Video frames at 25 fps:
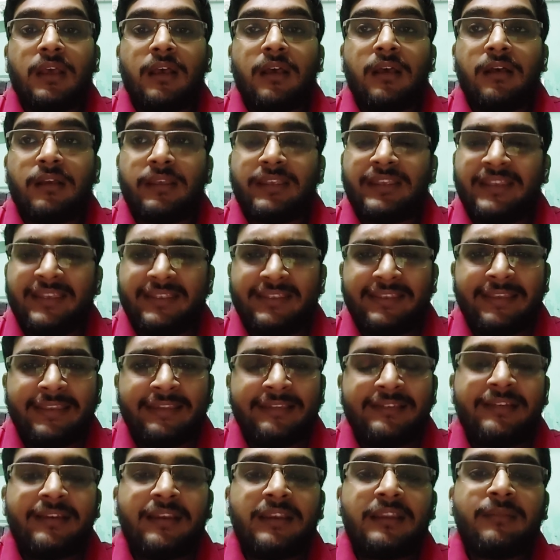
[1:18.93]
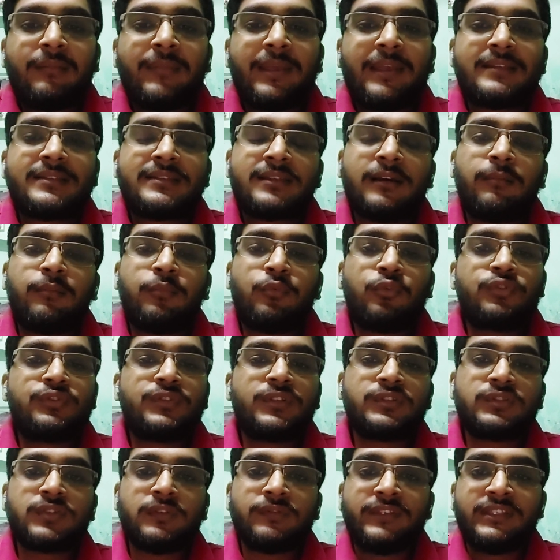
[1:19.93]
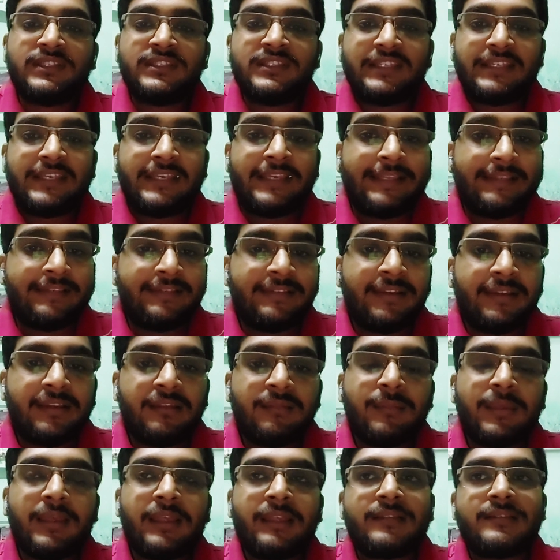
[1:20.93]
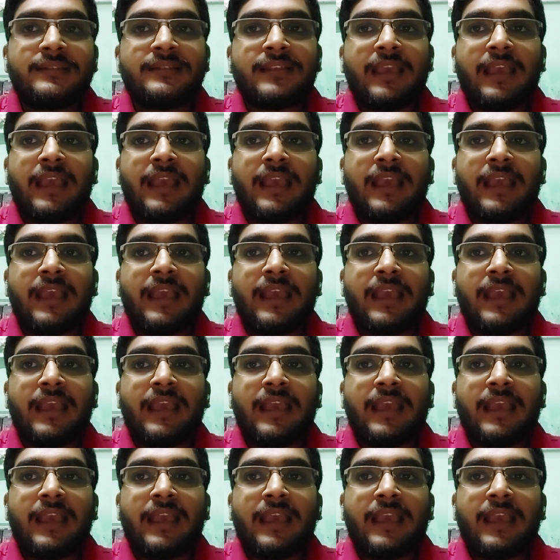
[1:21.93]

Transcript: engineering maths, some portions of engineering maths.